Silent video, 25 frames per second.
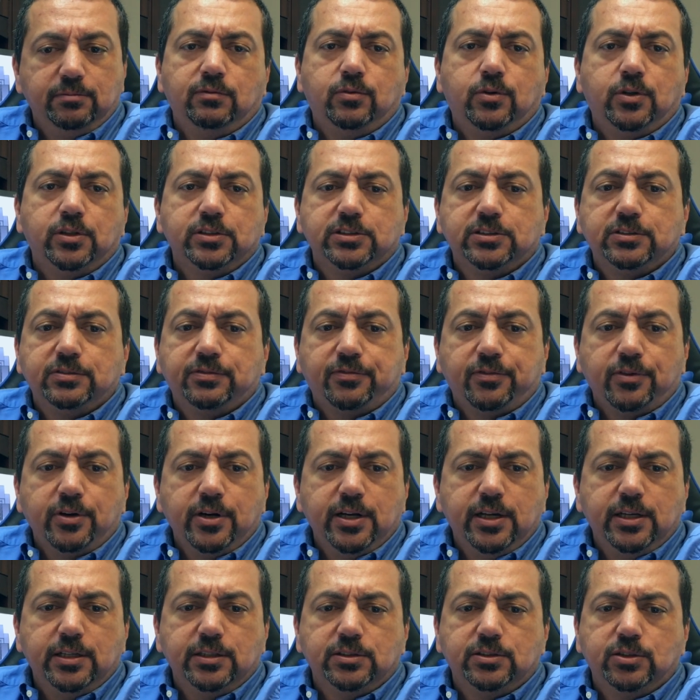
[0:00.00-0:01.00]
I've watched
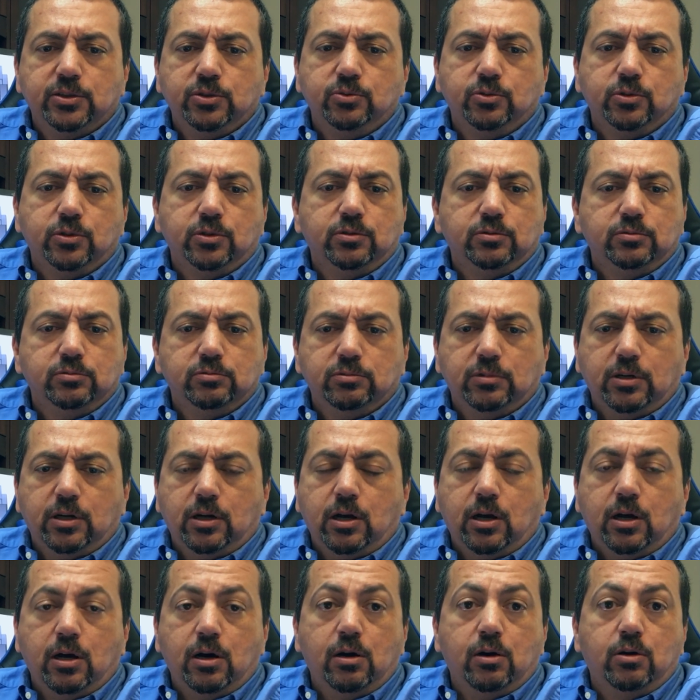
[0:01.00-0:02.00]
friends who are
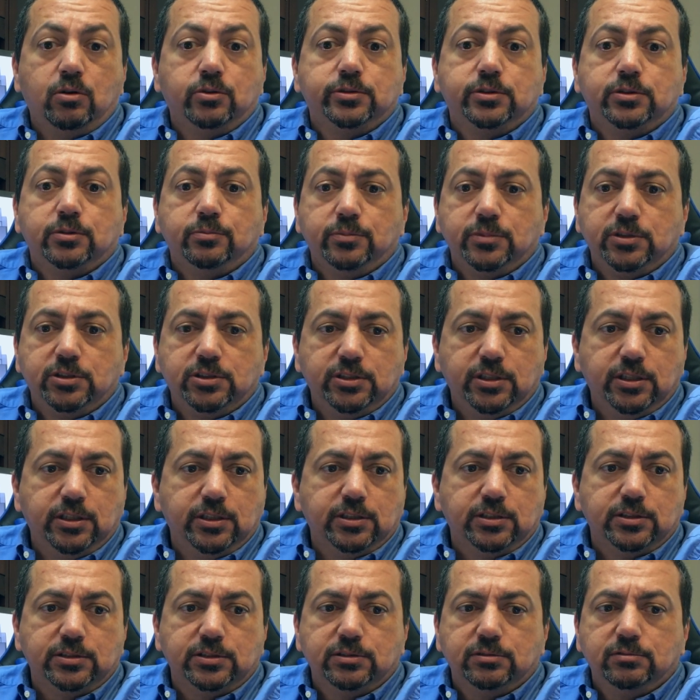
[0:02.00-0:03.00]
awesome
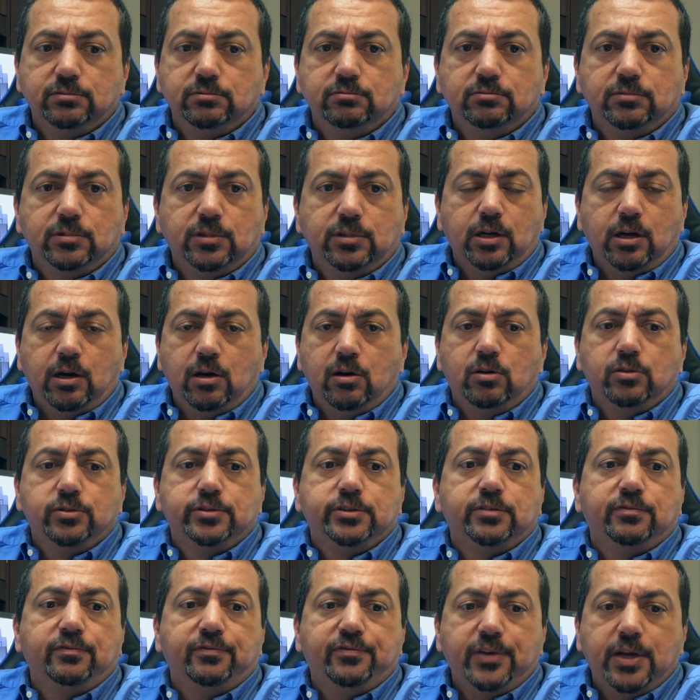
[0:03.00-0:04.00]
machinists,
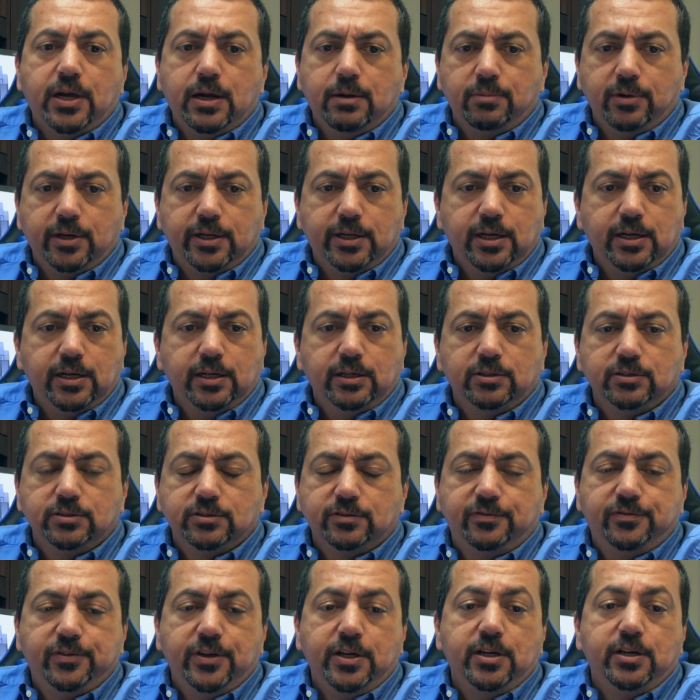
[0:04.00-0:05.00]
awesome
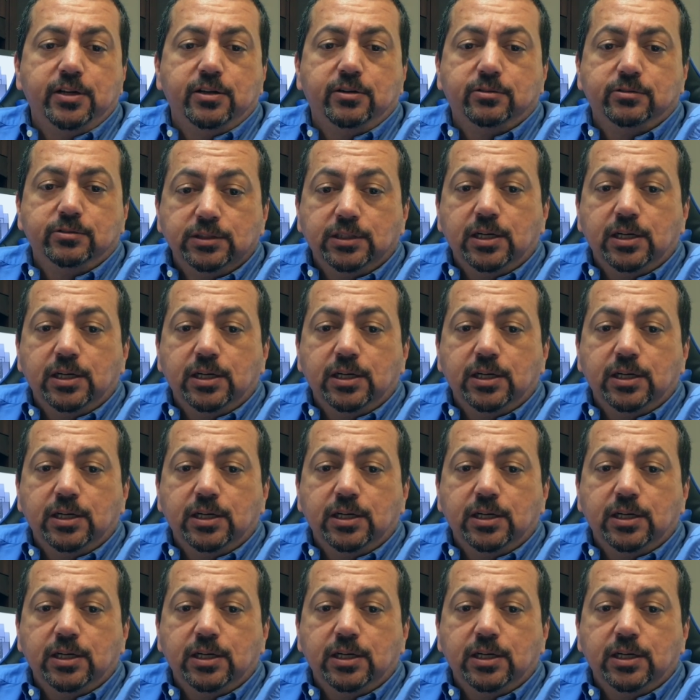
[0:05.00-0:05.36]
fabricators fail.